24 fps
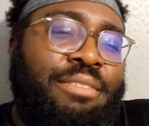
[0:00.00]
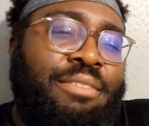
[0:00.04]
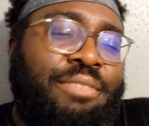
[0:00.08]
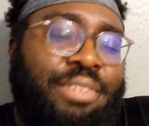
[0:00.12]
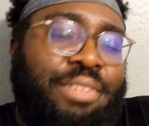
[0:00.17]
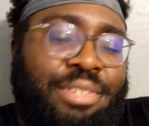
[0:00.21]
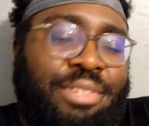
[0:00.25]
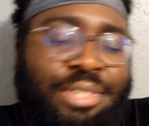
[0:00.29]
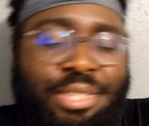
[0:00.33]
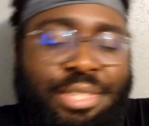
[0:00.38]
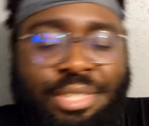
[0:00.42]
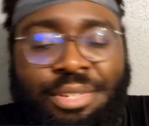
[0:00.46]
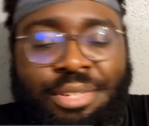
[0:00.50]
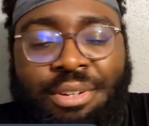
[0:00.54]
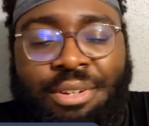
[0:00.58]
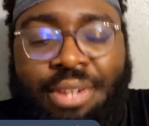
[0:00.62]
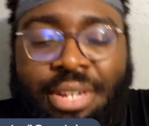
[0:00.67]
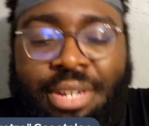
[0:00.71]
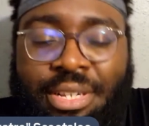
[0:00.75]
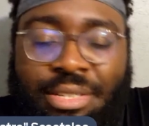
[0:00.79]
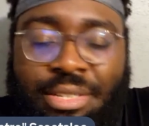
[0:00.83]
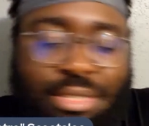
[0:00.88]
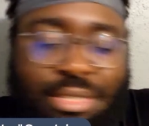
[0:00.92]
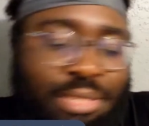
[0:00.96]
versus Stark
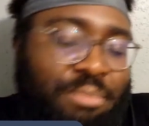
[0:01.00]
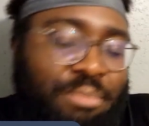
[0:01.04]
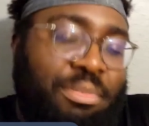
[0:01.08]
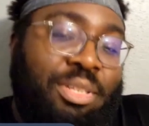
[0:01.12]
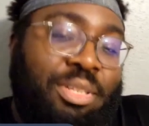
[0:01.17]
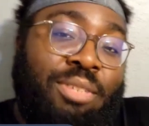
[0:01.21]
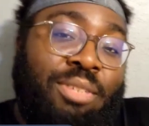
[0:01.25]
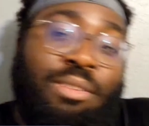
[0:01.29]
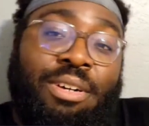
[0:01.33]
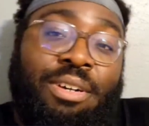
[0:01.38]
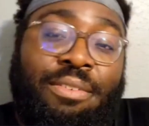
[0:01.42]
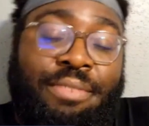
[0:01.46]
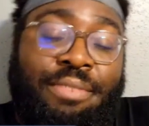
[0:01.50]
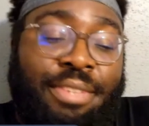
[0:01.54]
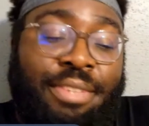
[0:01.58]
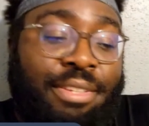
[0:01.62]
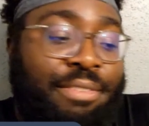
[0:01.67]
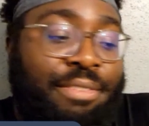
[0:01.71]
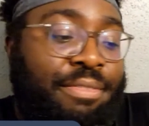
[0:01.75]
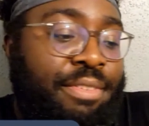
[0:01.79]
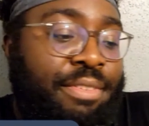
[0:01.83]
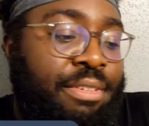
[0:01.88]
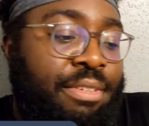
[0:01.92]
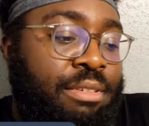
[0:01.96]
to blow off
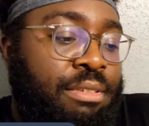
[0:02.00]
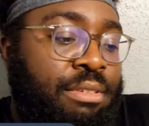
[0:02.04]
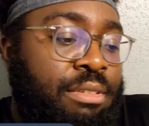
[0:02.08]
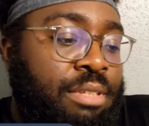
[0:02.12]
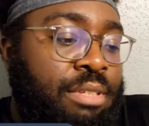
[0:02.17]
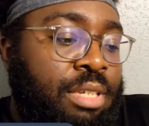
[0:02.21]
their feud.